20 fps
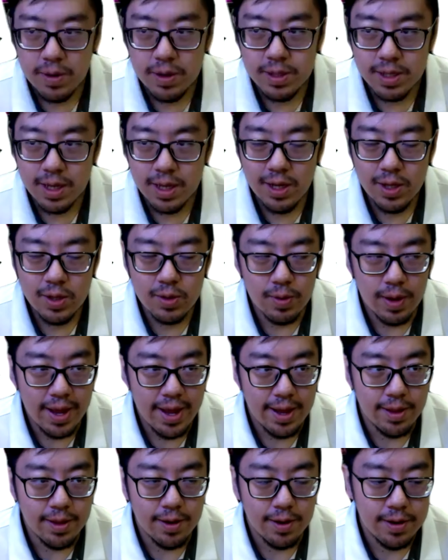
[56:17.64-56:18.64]
more thing to
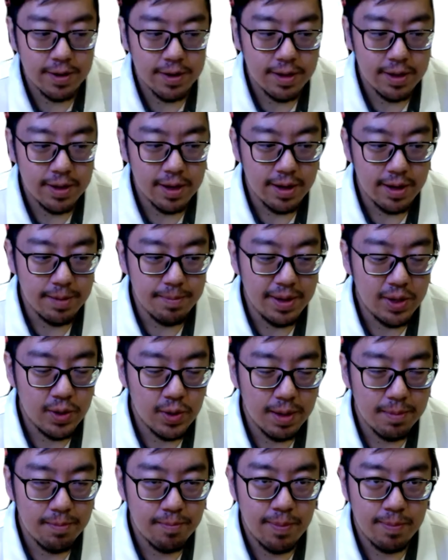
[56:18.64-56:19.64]
add on uh,
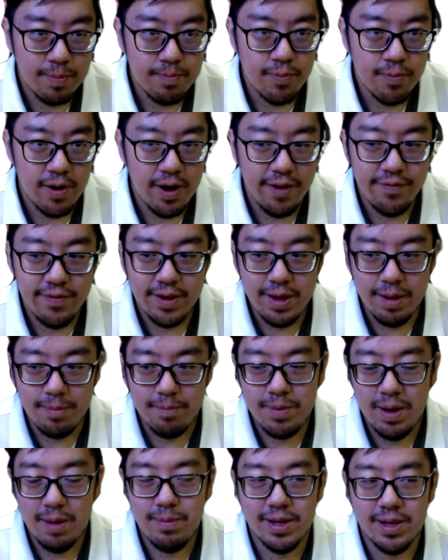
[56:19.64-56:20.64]
between private
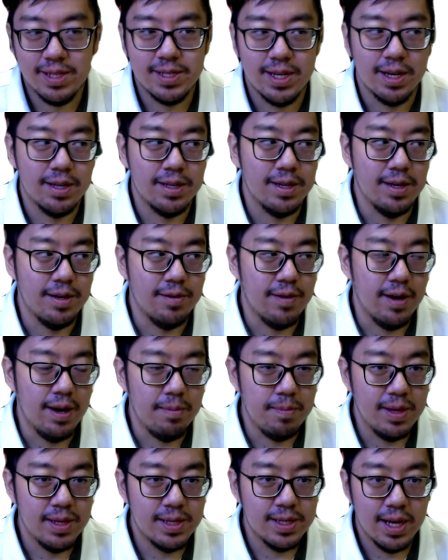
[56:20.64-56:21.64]
and public sector, right?
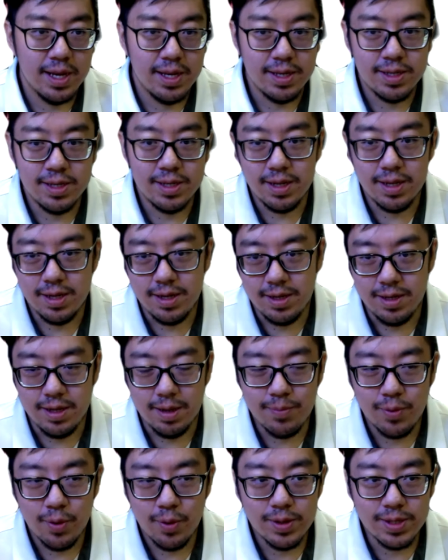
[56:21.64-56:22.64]
Besides the,
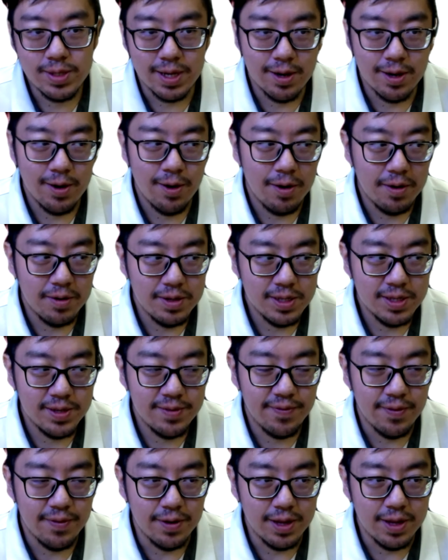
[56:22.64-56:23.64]
the pros and cons
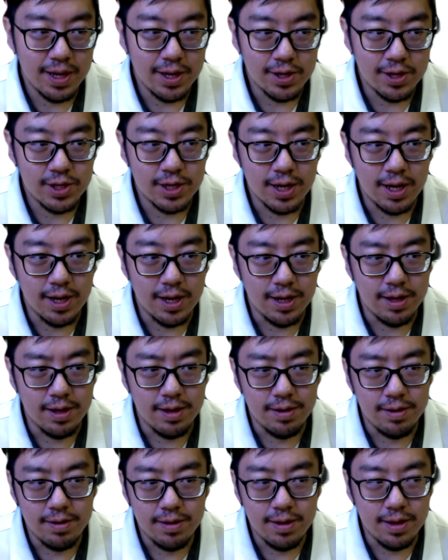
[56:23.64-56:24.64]
for each uh,
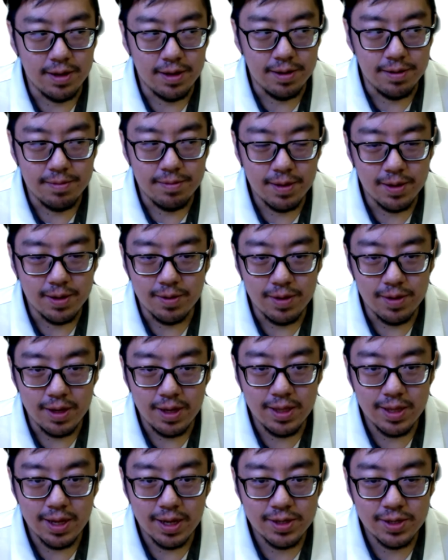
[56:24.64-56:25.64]
uh, you
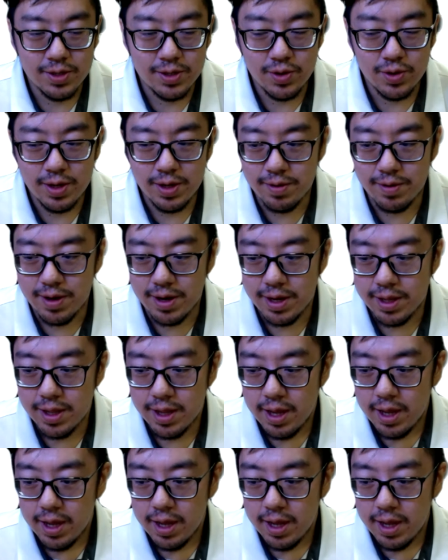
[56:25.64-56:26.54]
know, industry, right?